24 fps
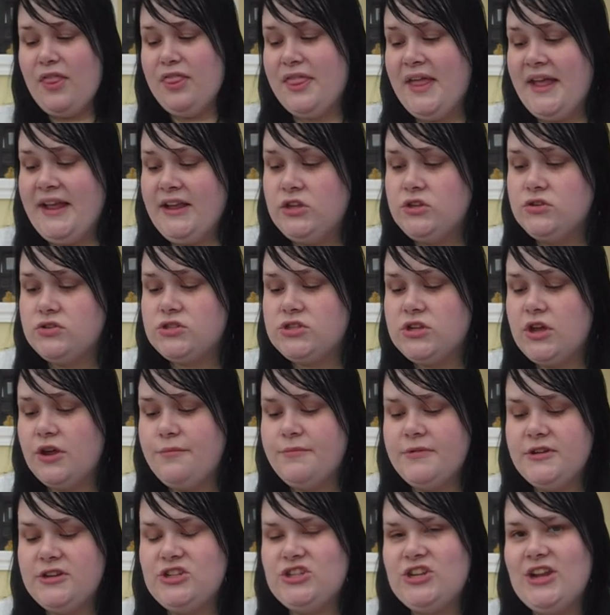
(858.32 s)
thank you
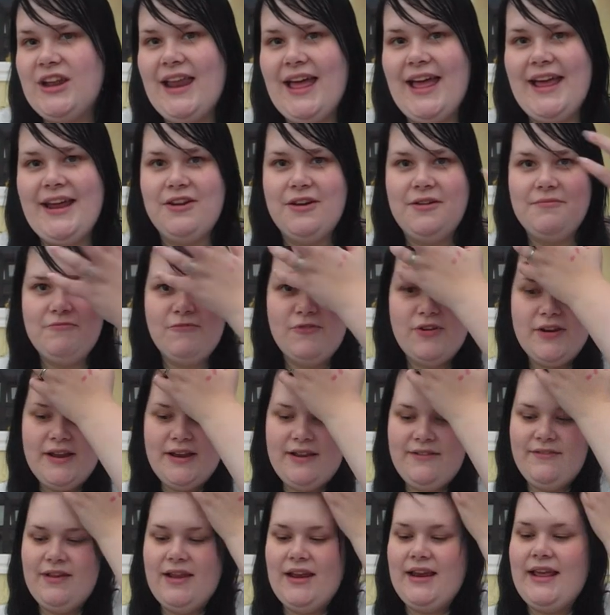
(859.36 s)
so much, Elaine. I'm
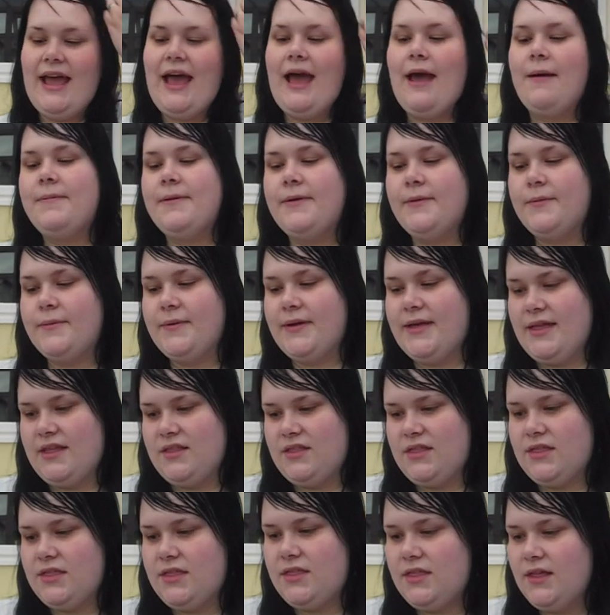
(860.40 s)
really, really happy
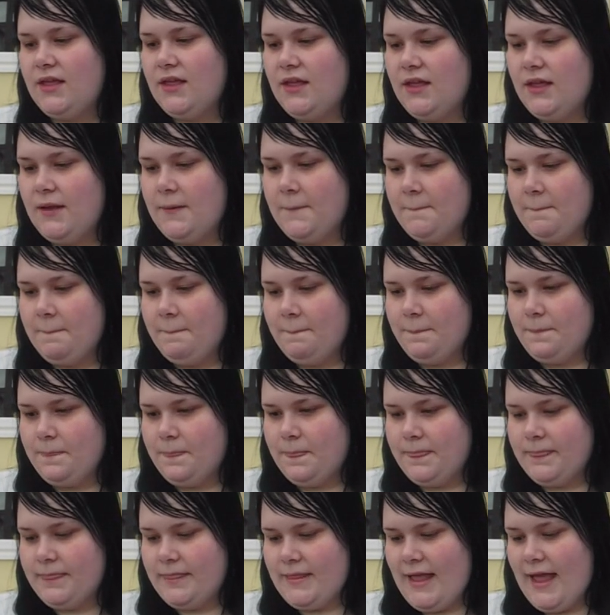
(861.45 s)
with
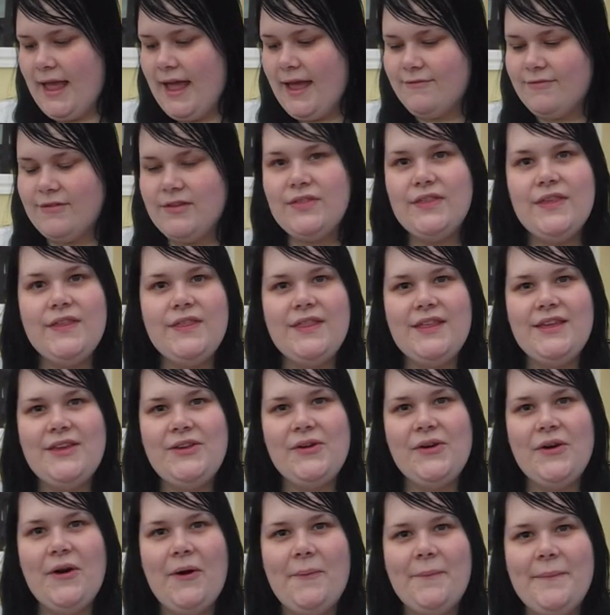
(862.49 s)
everything that
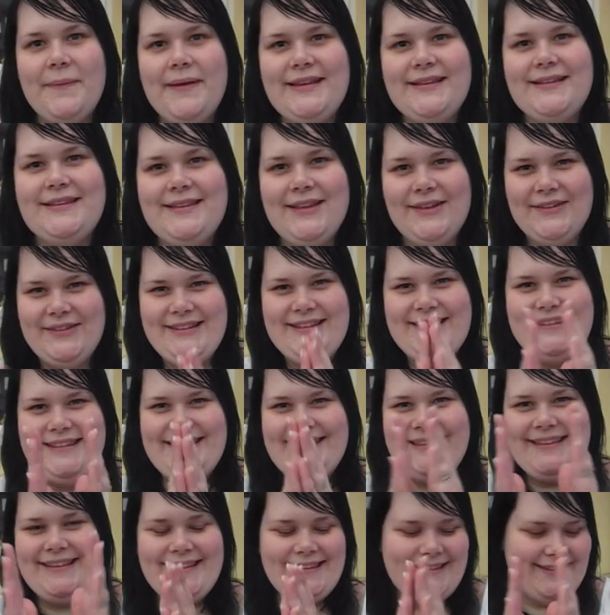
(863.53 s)
you got me. So.
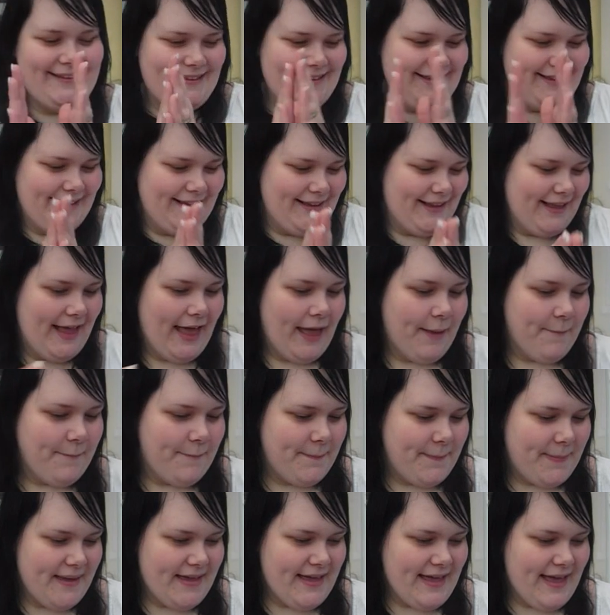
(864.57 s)

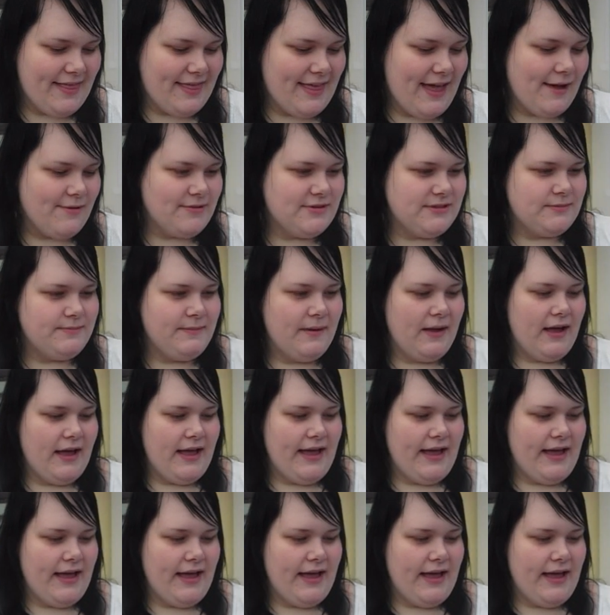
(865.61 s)
But yeah, that was